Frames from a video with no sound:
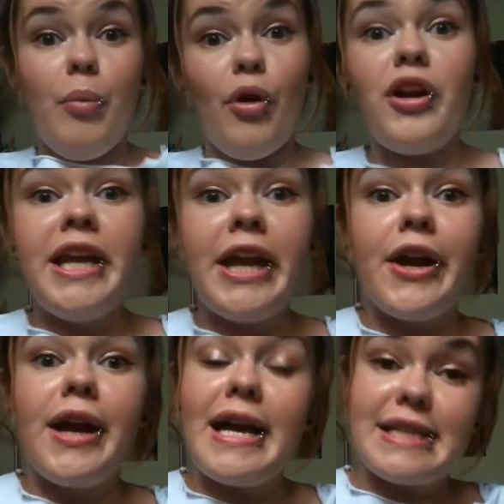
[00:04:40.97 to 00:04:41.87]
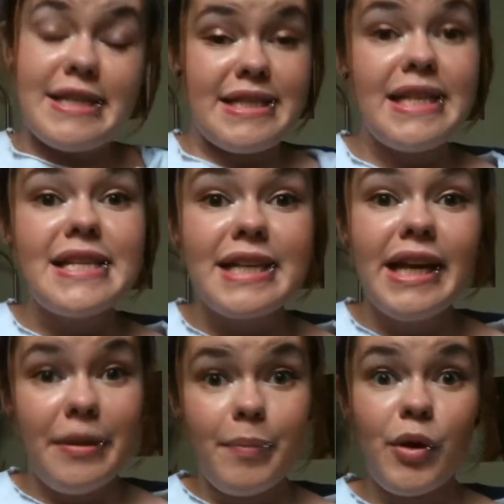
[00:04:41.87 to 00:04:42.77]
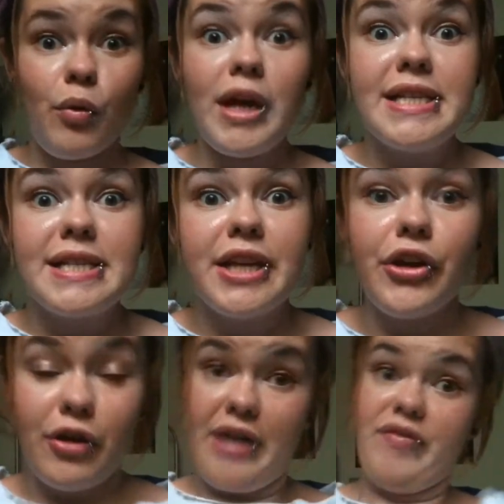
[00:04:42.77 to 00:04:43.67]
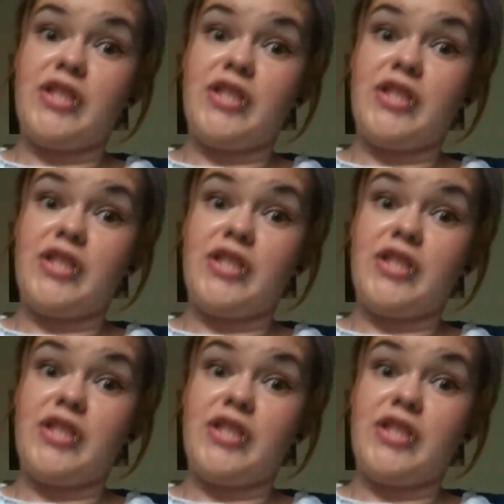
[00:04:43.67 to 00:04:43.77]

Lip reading: born here as a citizen and been raised here. You're kind of